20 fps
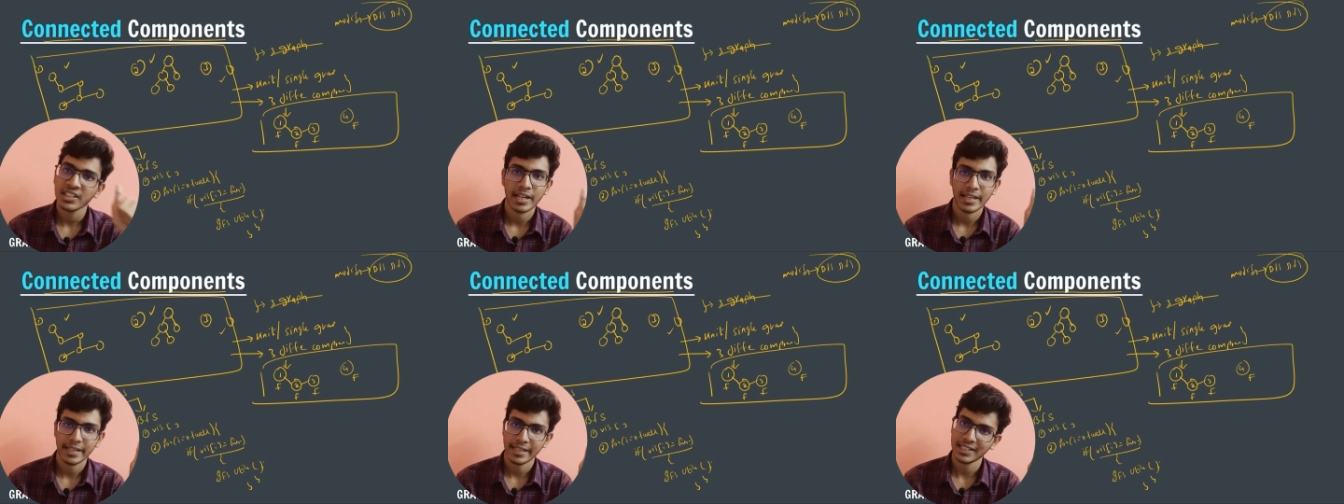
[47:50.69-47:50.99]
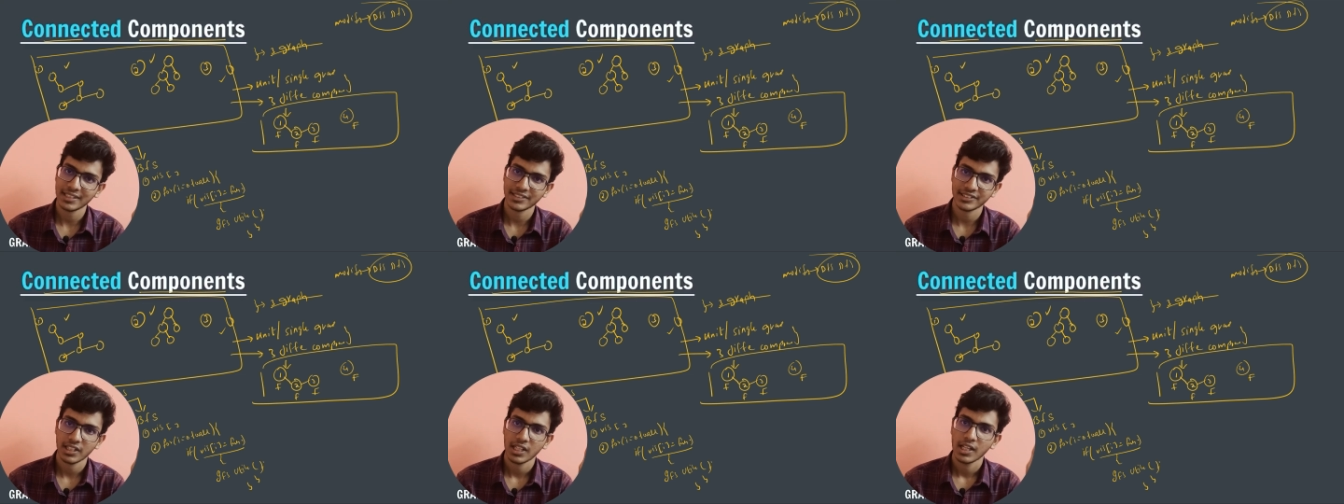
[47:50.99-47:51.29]

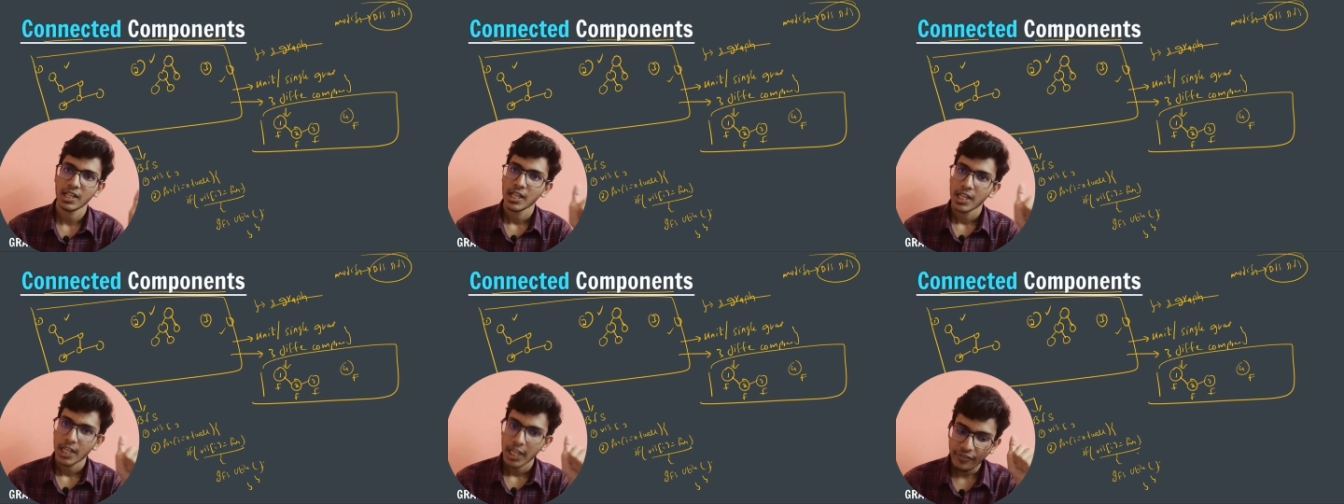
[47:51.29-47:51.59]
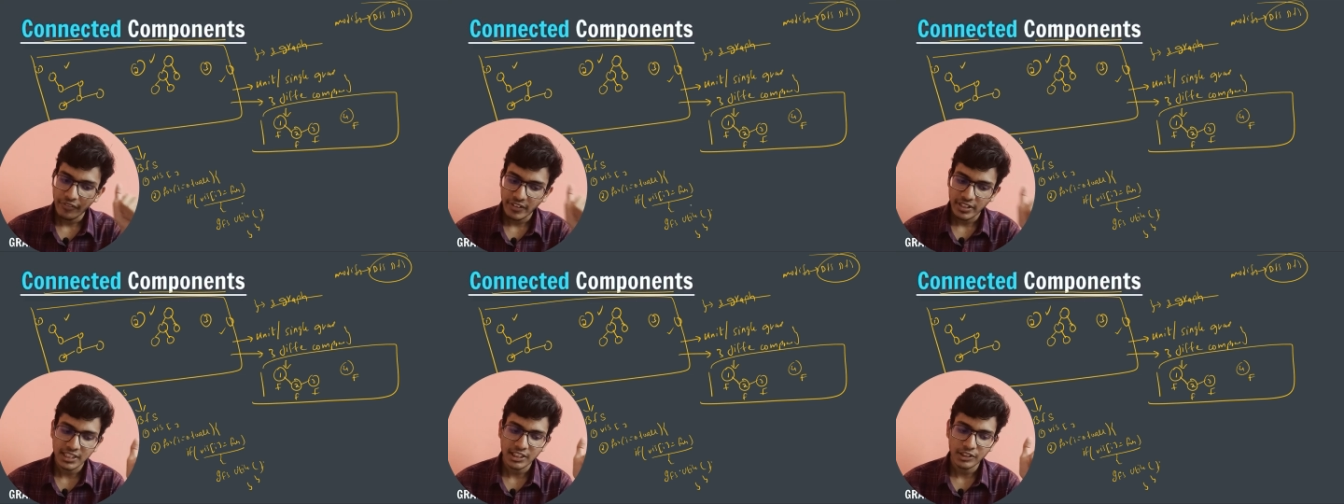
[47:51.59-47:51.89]
Yes,
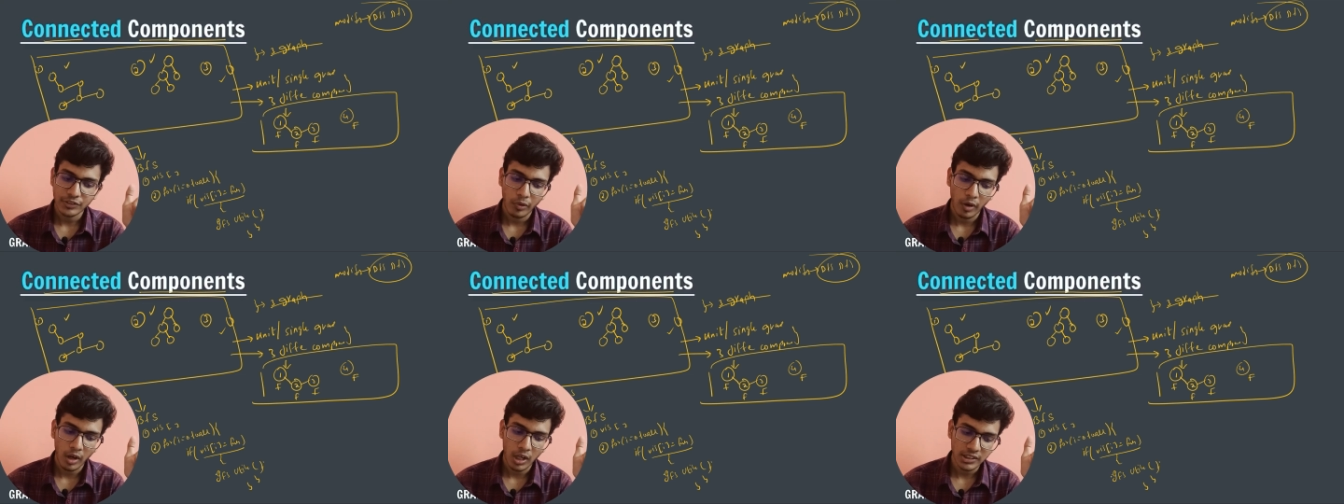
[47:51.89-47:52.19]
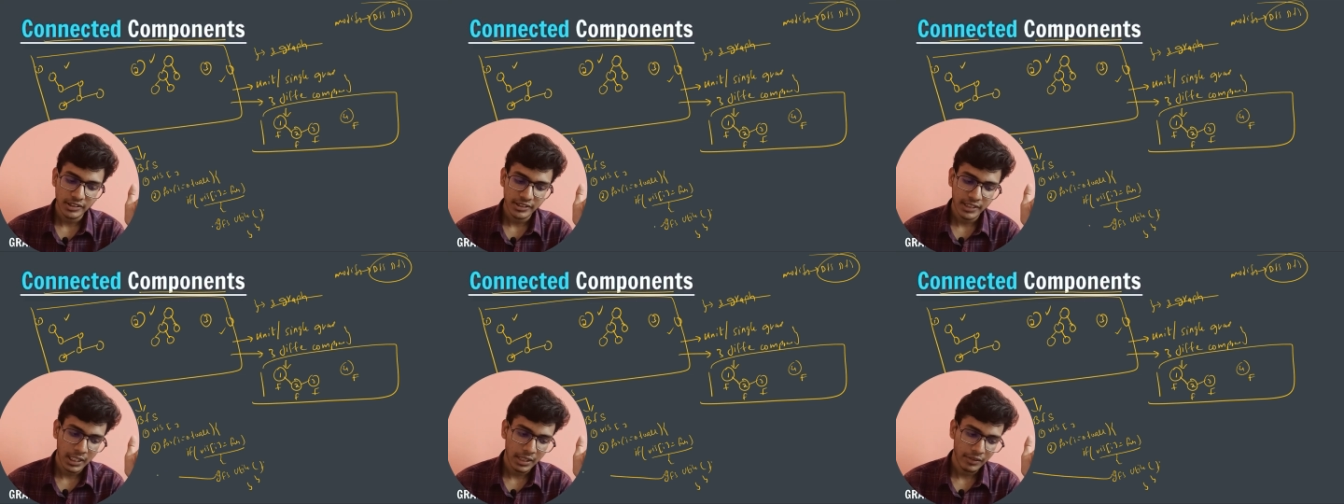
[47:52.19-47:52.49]
if it is
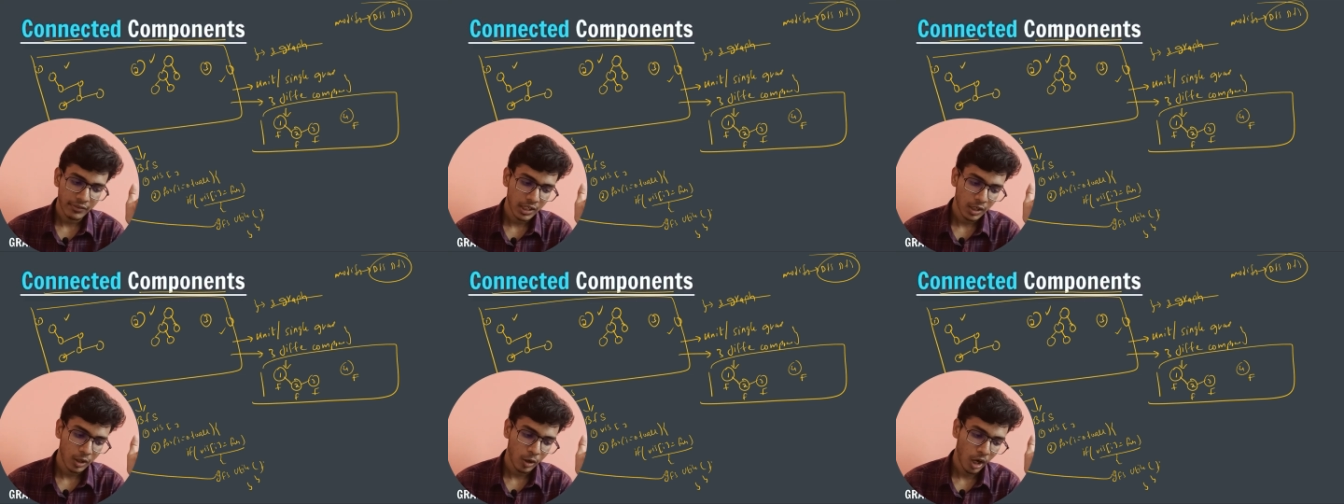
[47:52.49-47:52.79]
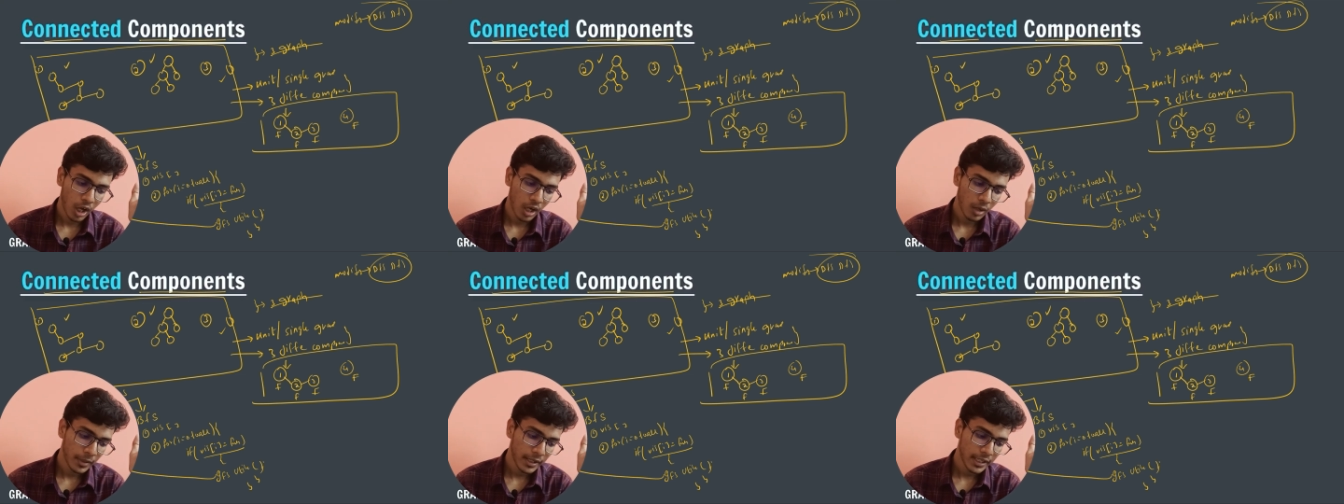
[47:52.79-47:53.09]
false, then I will
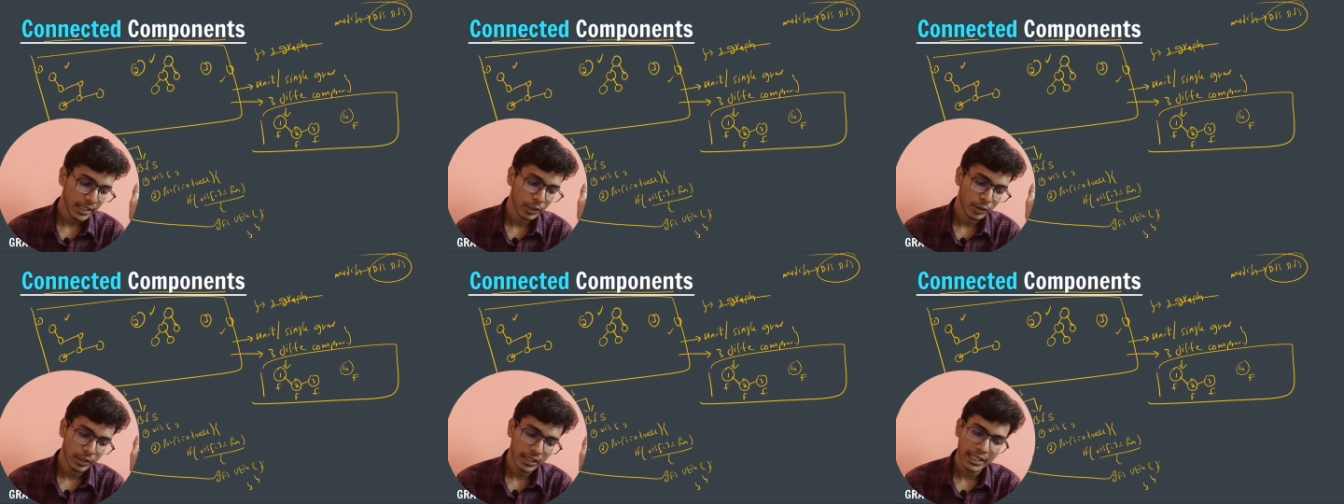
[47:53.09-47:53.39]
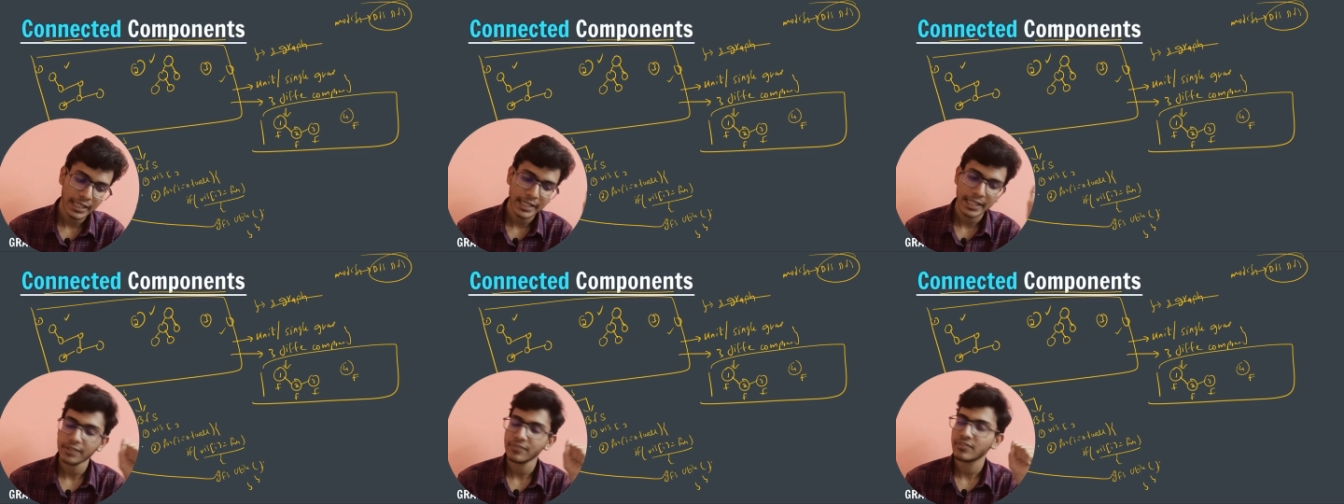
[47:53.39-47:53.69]
call my
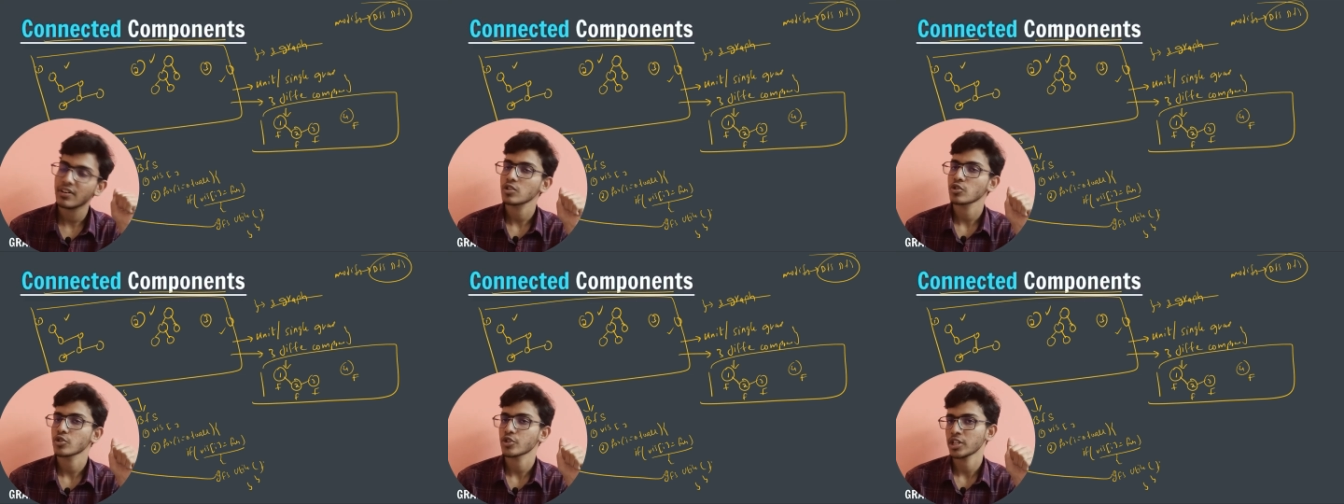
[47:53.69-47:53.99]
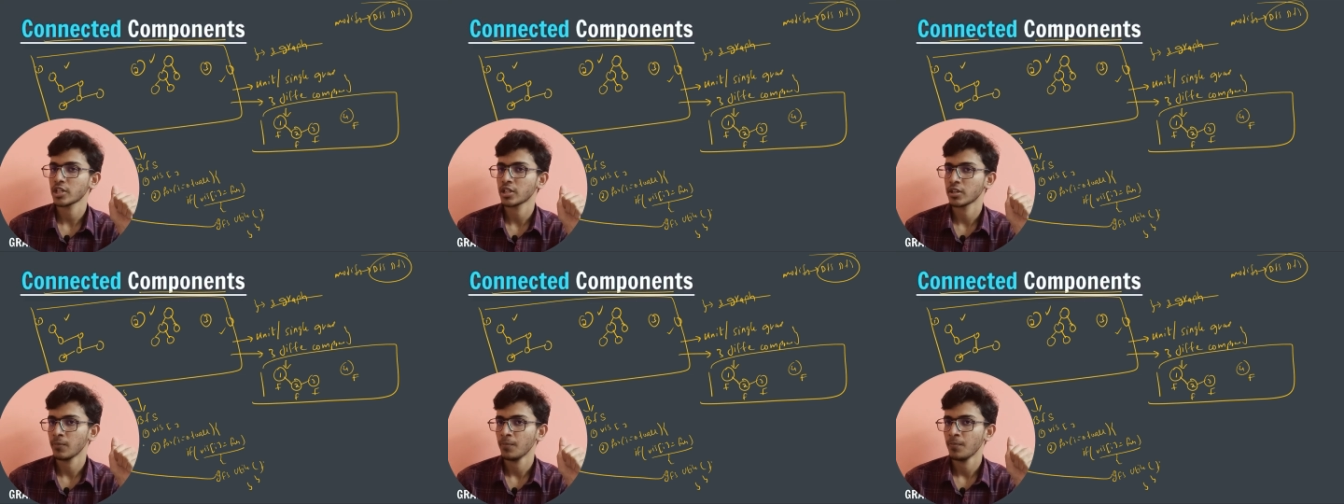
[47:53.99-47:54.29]
utility
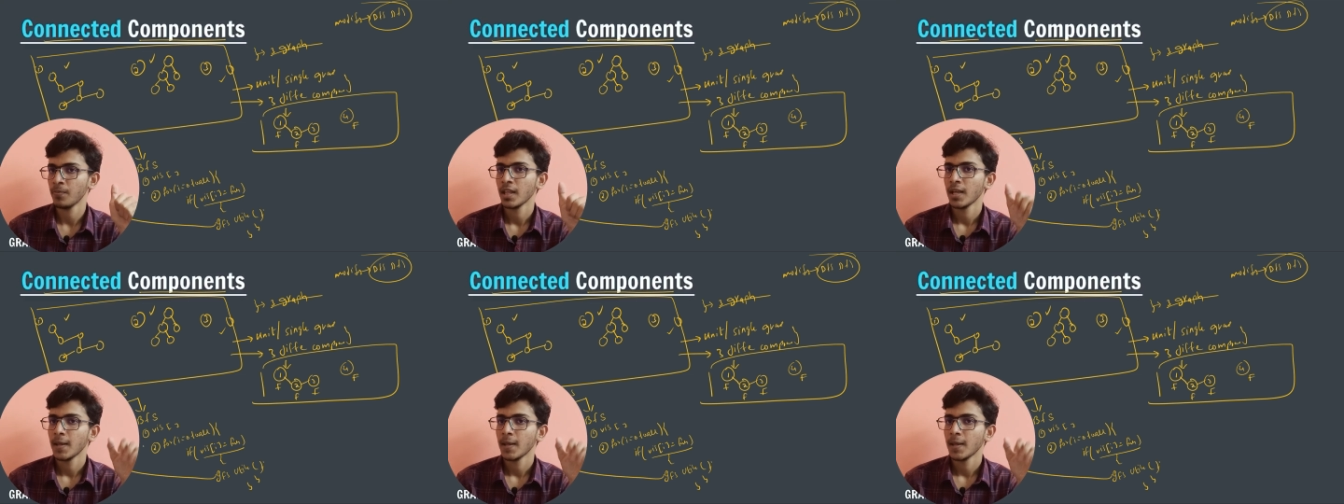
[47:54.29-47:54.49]
function,